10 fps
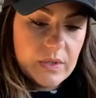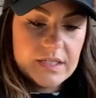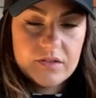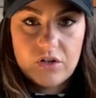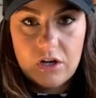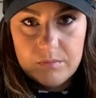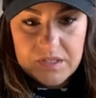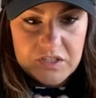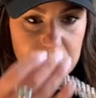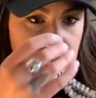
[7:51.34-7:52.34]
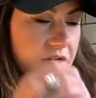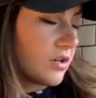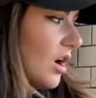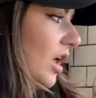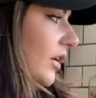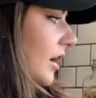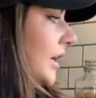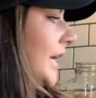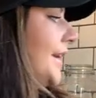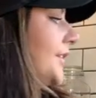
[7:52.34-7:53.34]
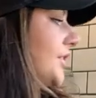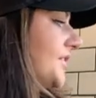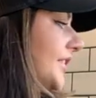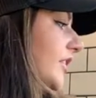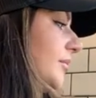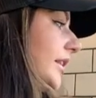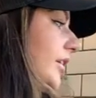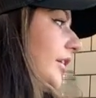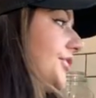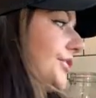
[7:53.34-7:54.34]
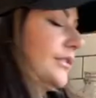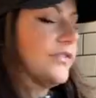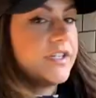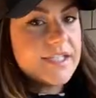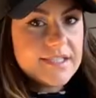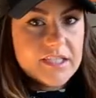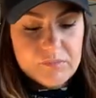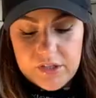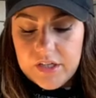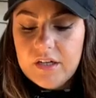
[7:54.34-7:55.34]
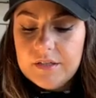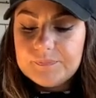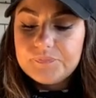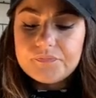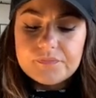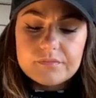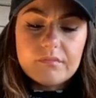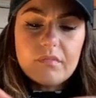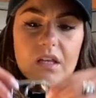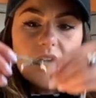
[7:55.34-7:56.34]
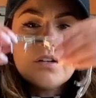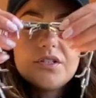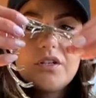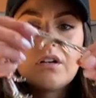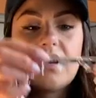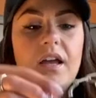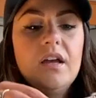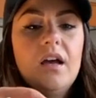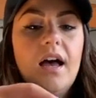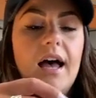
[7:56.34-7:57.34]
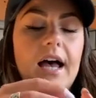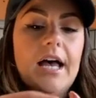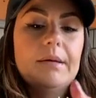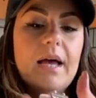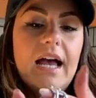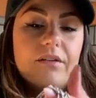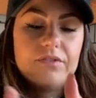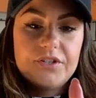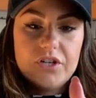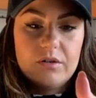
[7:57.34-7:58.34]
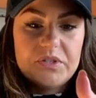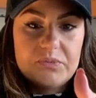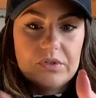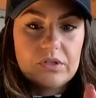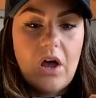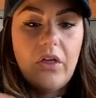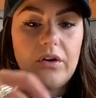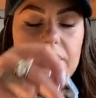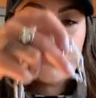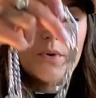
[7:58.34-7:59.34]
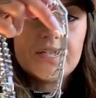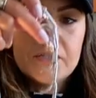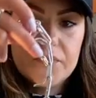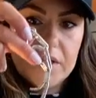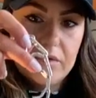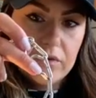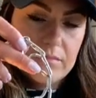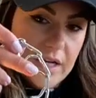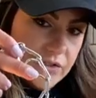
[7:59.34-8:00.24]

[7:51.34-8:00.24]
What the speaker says: is the Herman Springer collar. Just a little bit larger, very similar. Here's your average Herman Springer collar. This one is fitted for my